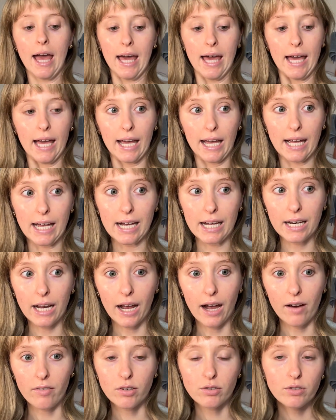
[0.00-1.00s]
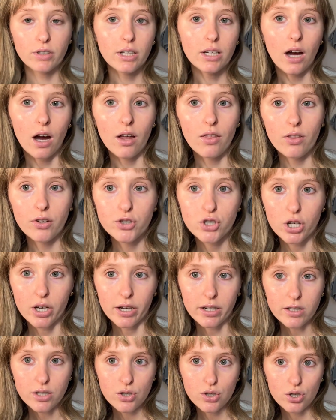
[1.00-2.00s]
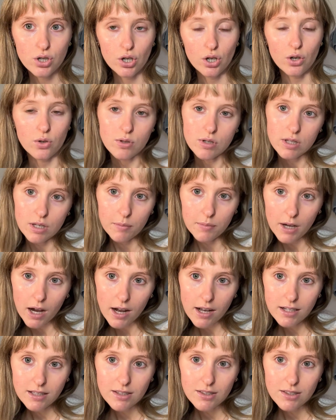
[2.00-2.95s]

And I haven't really gotten the chance to use them yet,